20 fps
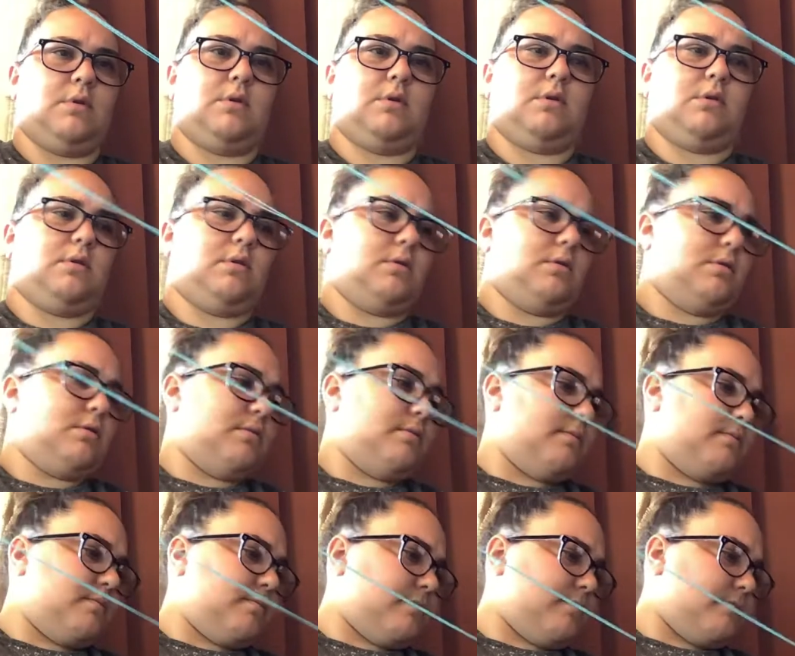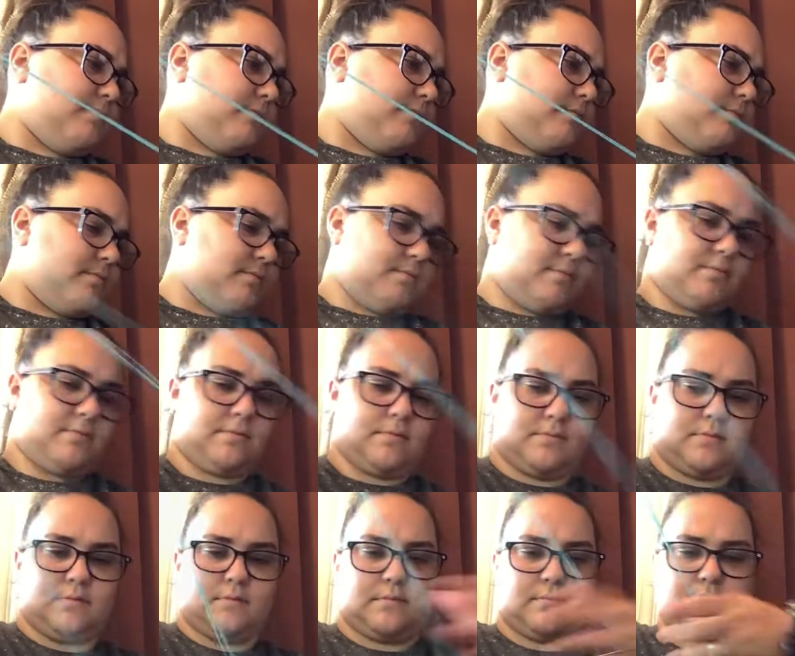
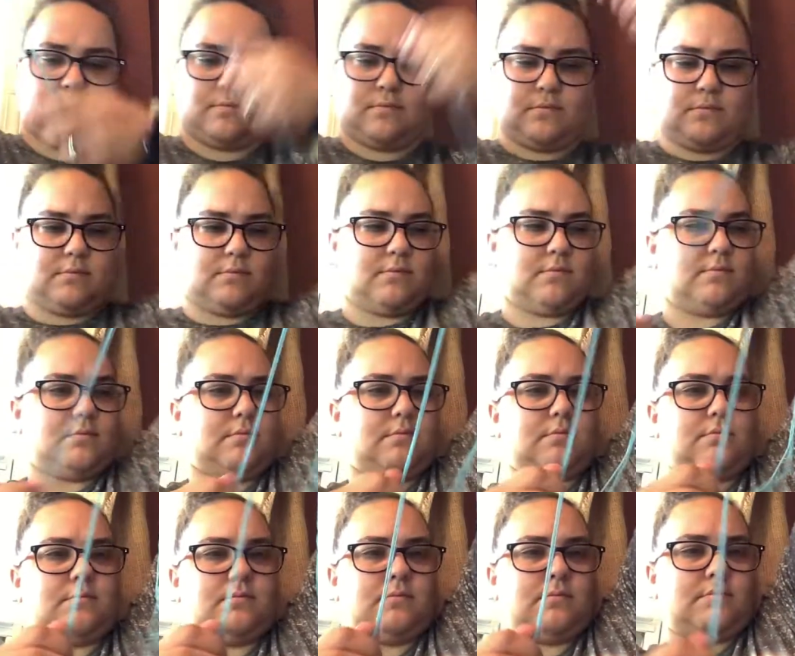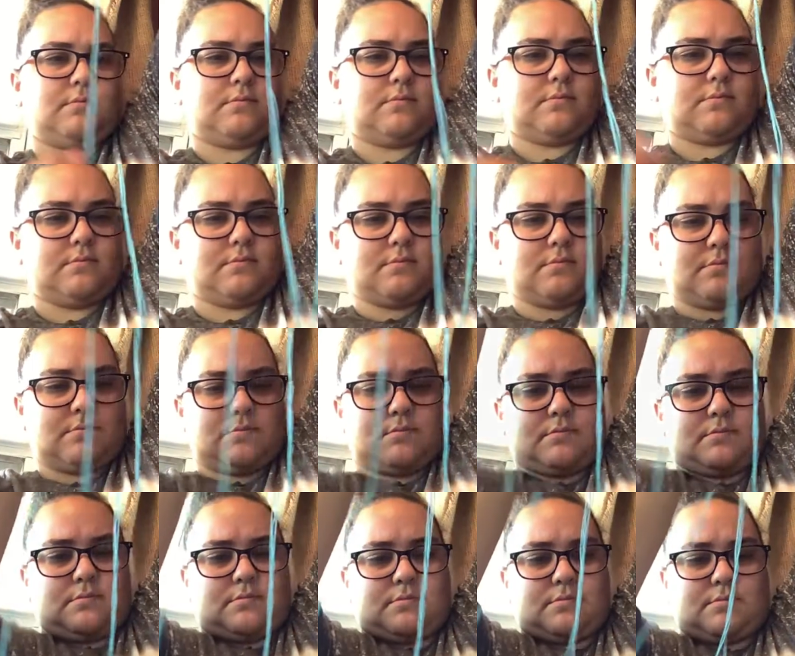
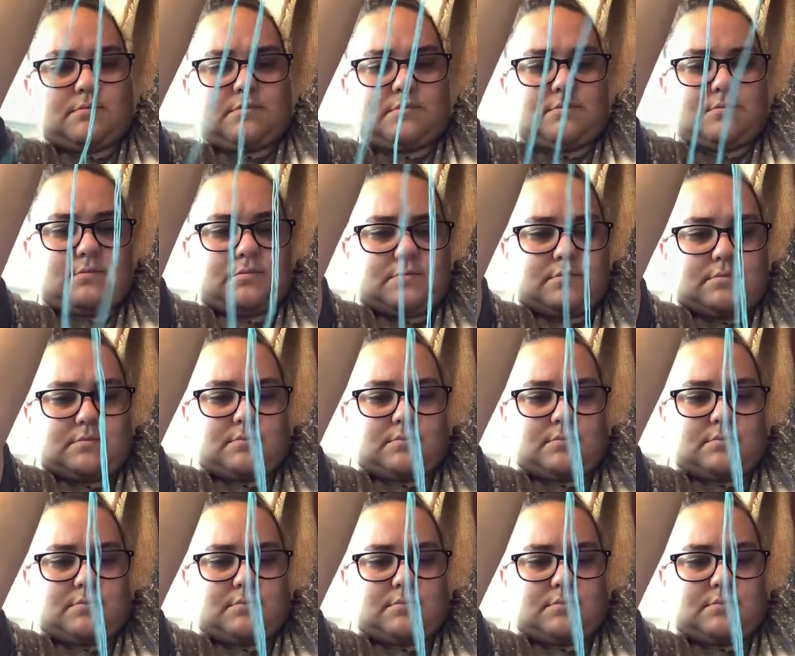(silence)